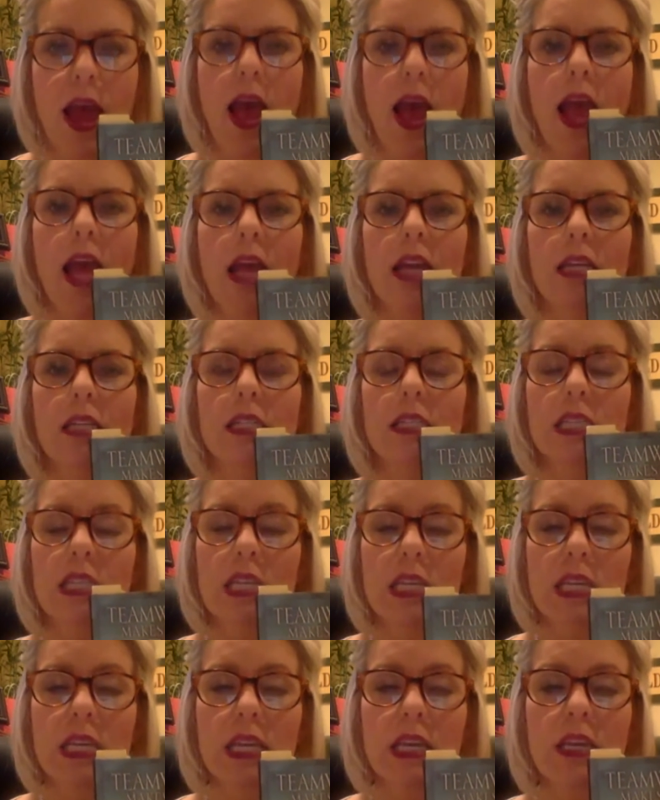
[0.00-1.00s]
and a
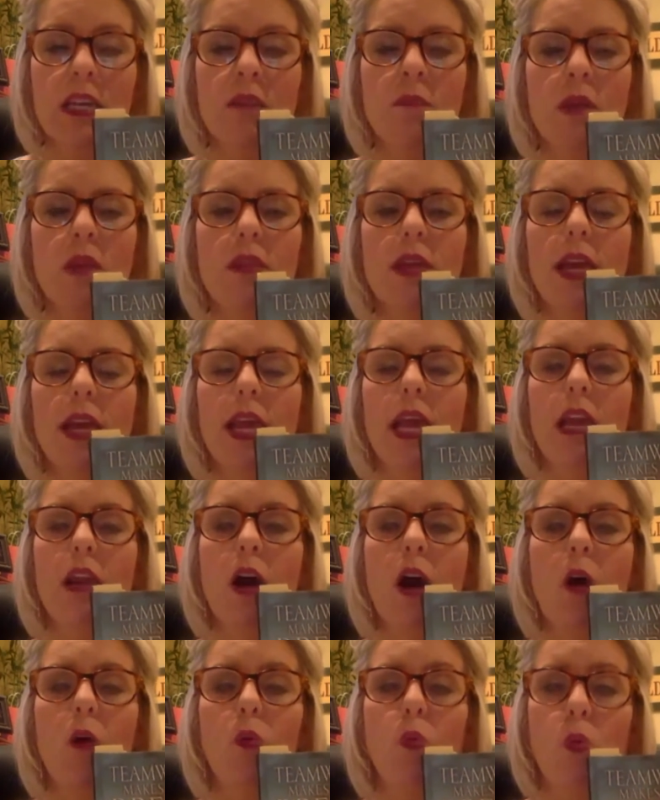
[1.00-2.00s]
team that
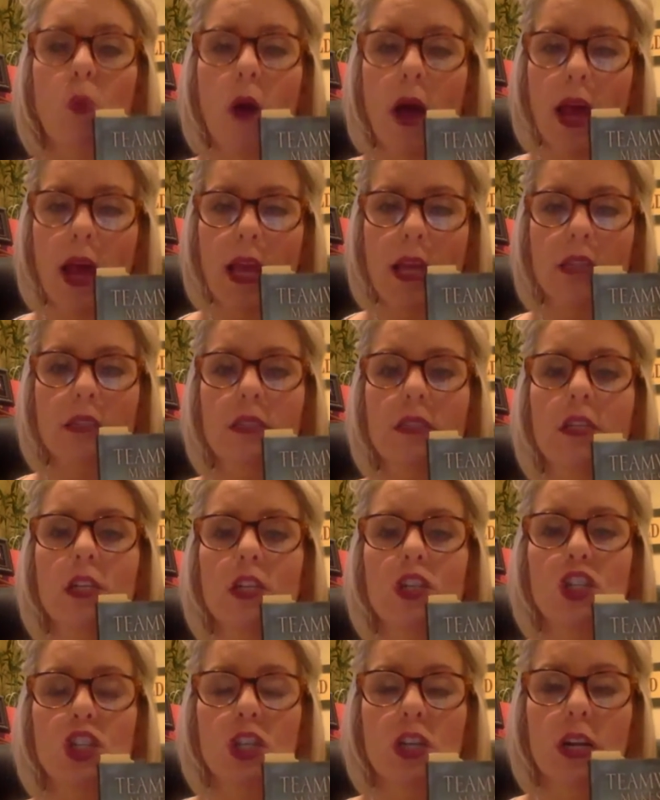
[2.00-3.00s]
cannot wait to
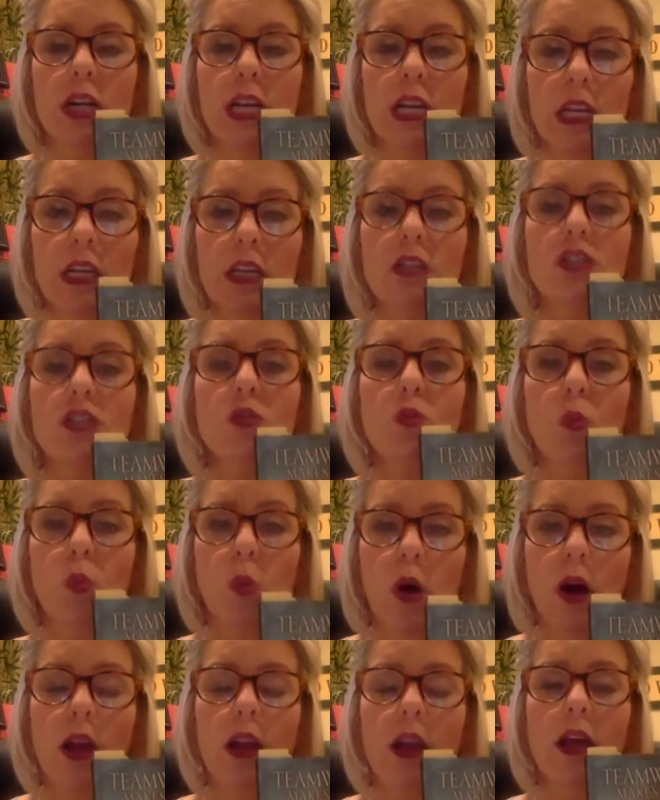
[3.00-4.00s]
cheer each
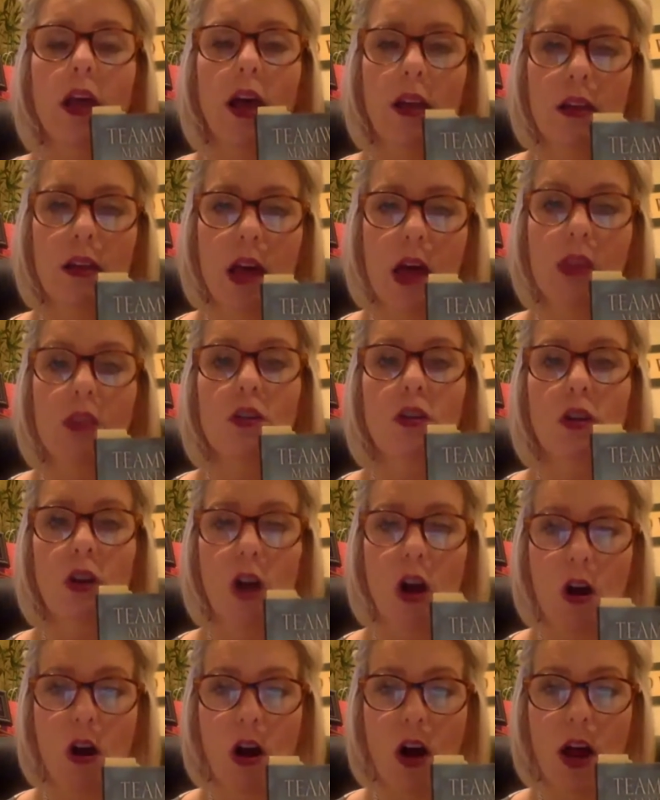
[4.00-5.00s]
one another
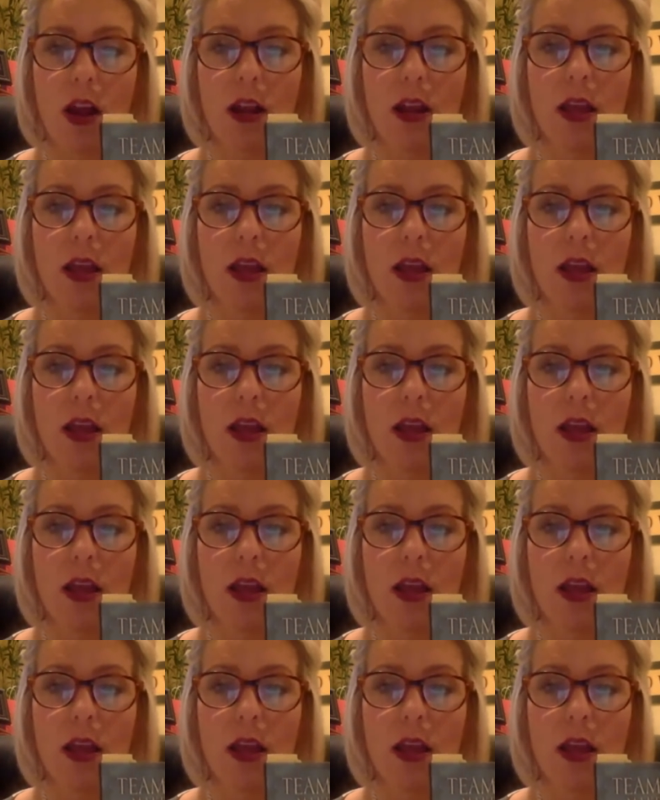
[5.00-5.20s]
on